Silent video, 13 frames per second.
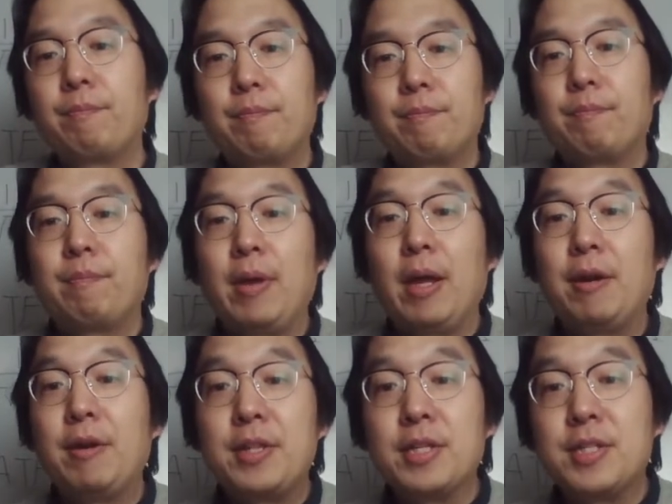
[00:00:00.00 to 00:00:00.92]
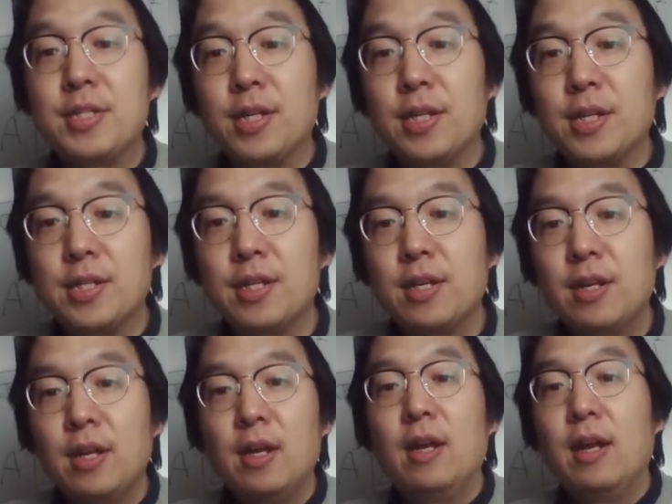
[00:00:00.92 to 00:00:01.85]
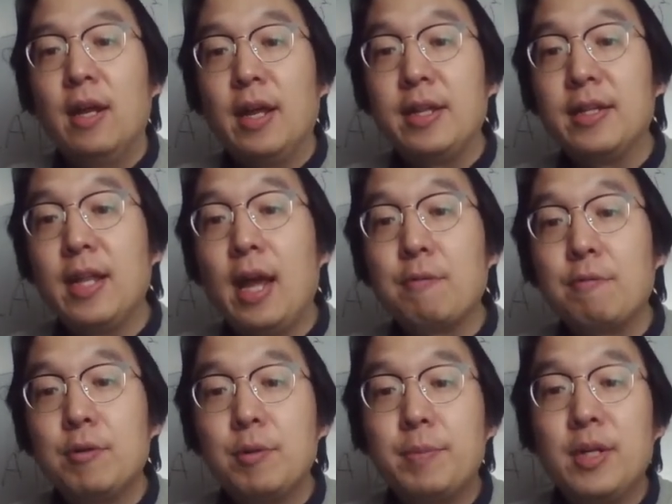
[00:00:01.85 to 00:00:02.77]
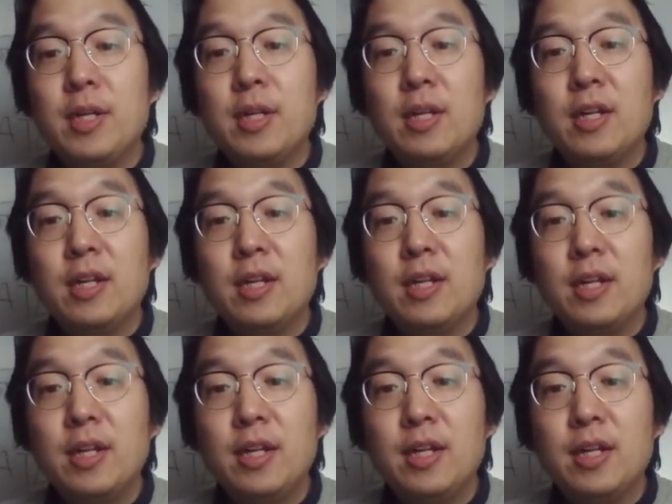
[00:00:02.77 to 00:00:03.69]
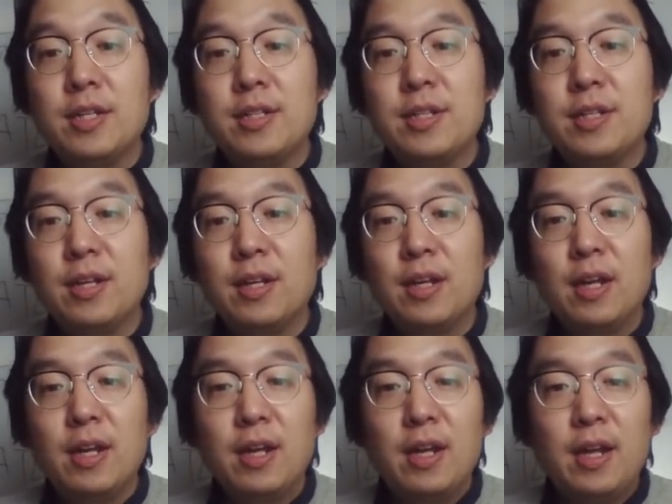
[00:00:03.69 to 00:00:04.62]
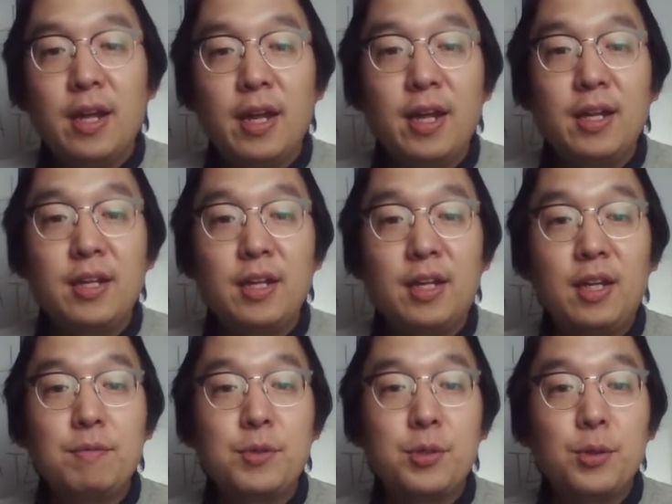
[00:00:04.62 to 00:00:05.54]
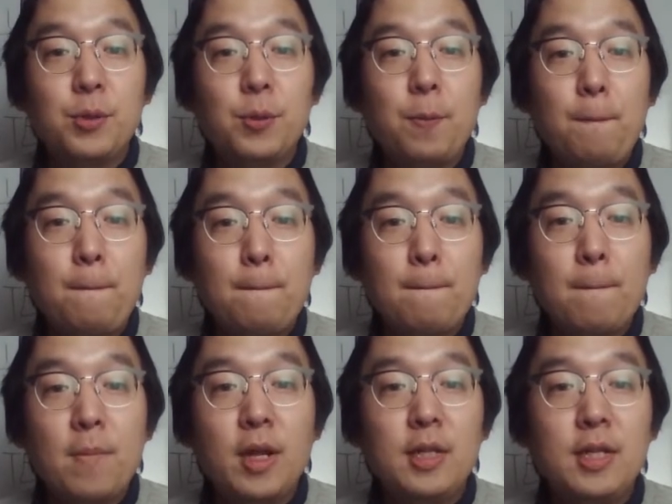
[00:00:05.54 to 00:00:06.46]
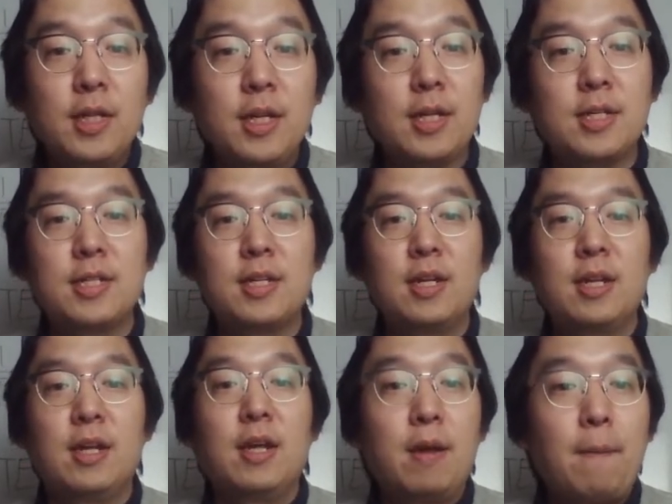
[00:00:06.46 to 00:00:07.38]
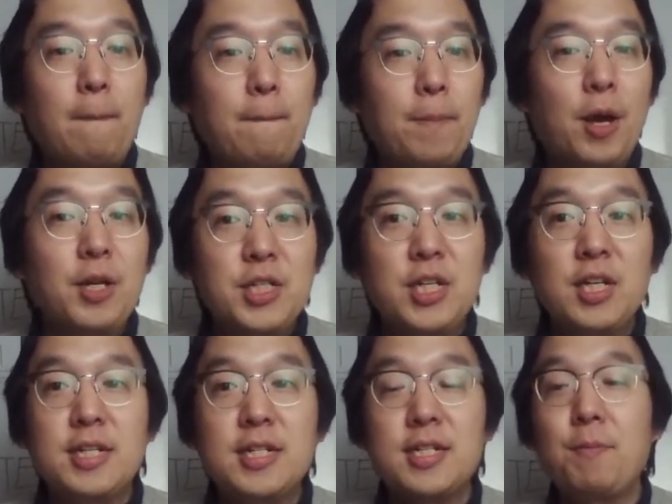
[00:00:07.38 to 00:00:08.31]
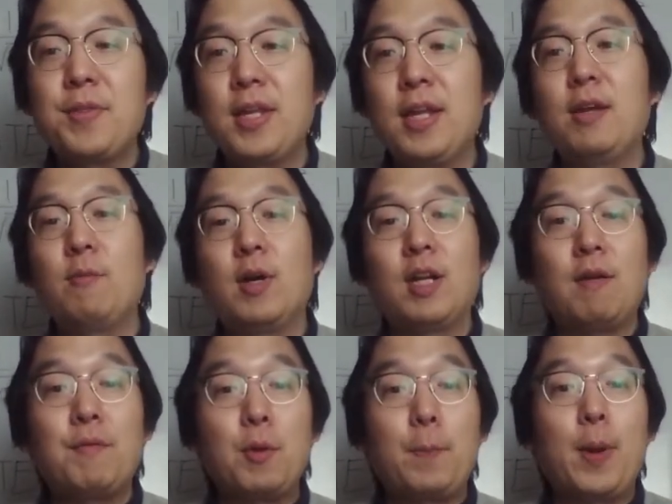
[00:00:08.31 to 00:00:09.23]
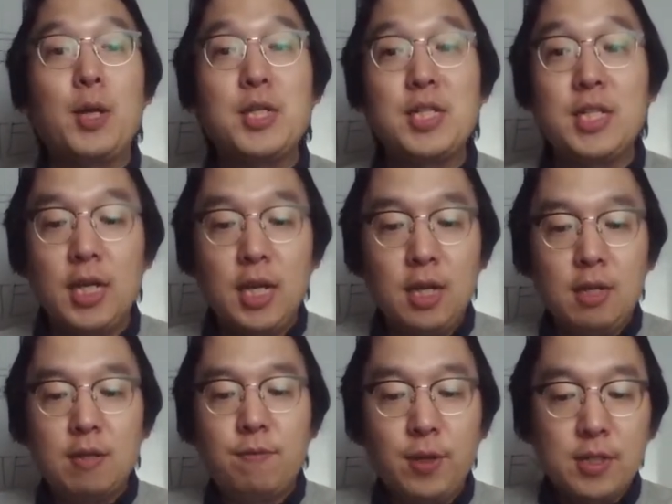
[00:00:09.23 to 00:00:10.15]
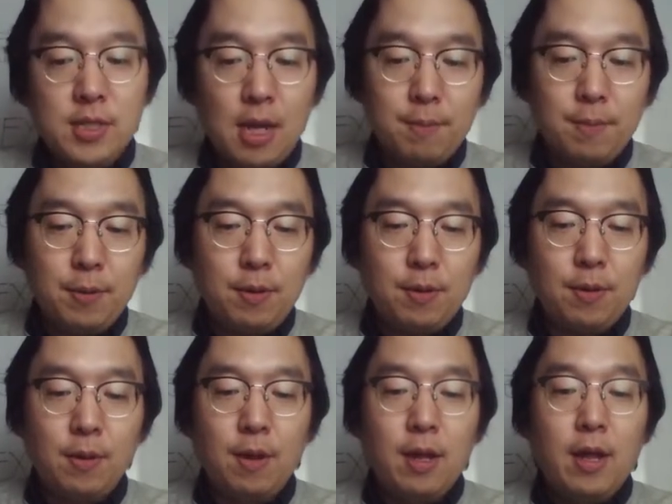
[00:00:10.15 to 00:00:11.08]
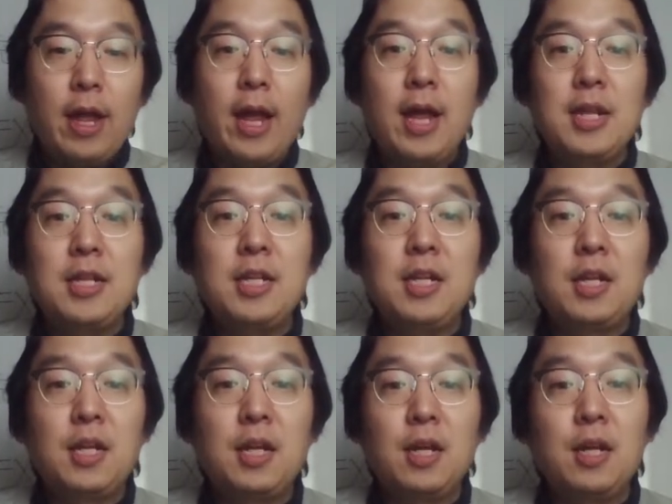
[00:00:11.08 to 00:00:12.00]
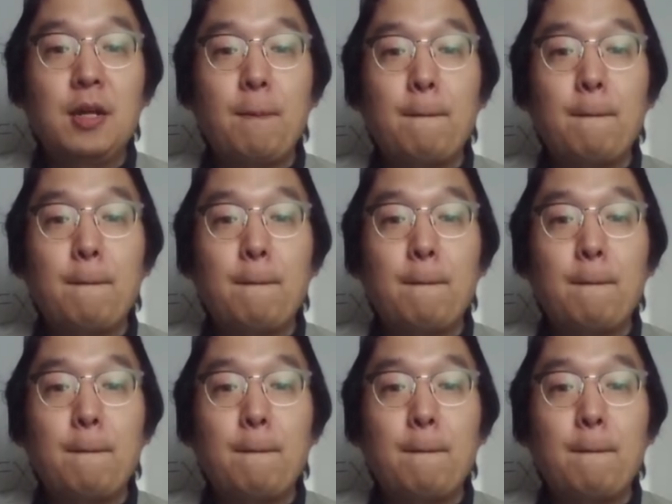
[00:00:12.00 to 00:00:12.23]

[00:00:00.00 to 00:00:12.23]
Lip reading: parentheses, and that will be it. And it gives you like this. Punch in something, whatever you punch in. For example, Andy Kim,